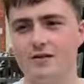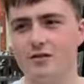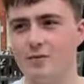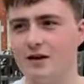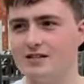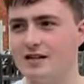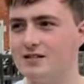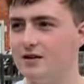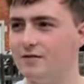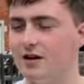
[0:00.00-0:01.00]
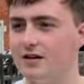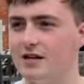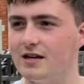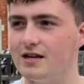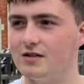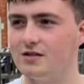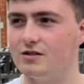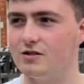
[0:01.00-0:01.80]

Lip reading: The biggest lesson I've learned is